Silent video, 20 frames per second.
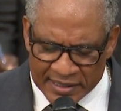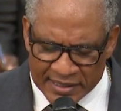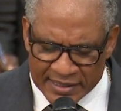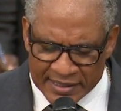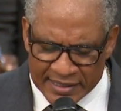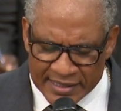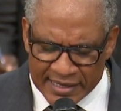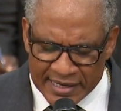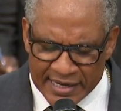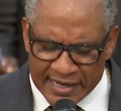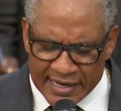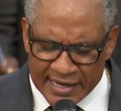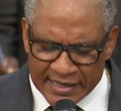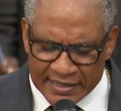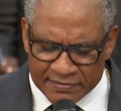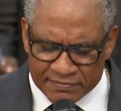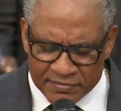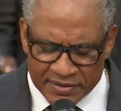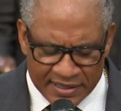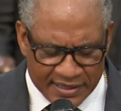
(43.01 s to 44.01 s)

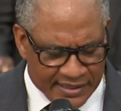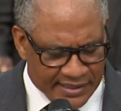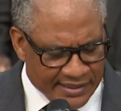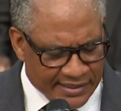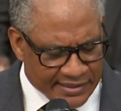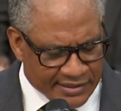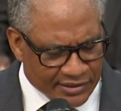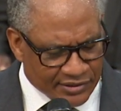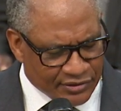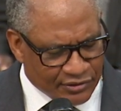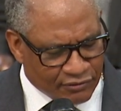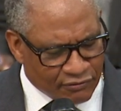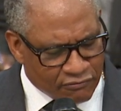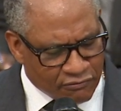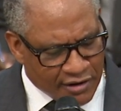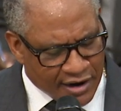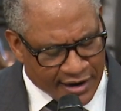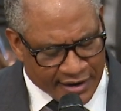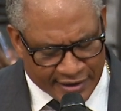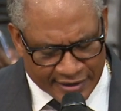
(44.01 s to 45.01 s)
lead me to the
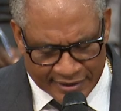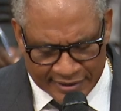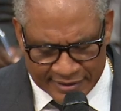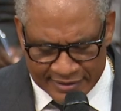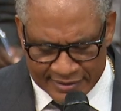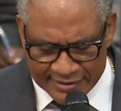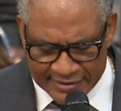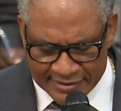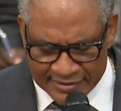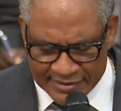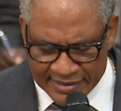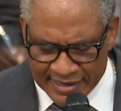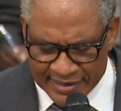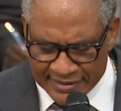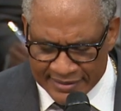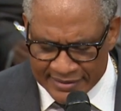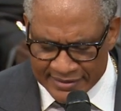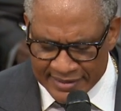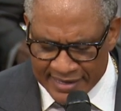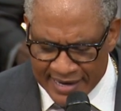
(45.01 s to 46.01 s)
rock that
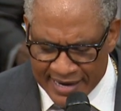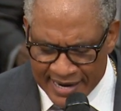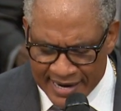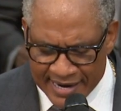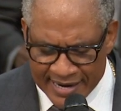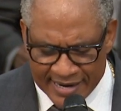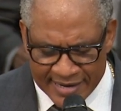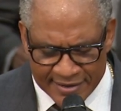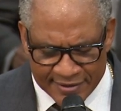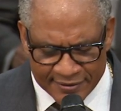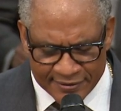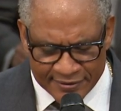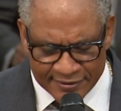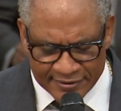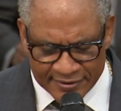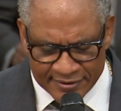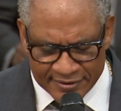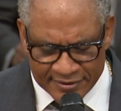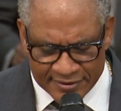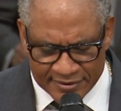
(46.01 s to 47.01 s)
is higher
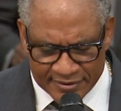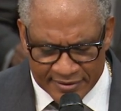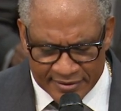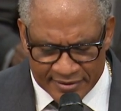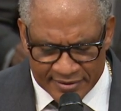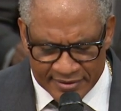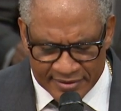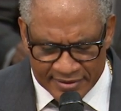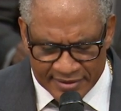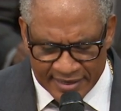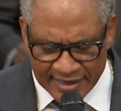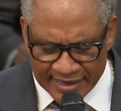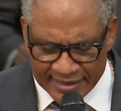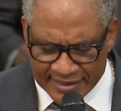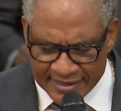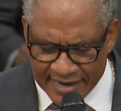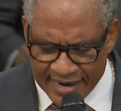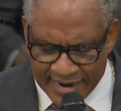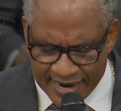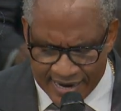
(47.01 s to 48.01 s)

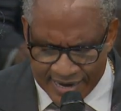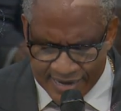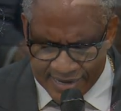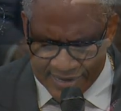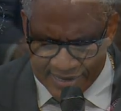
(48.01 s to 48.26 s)
than I.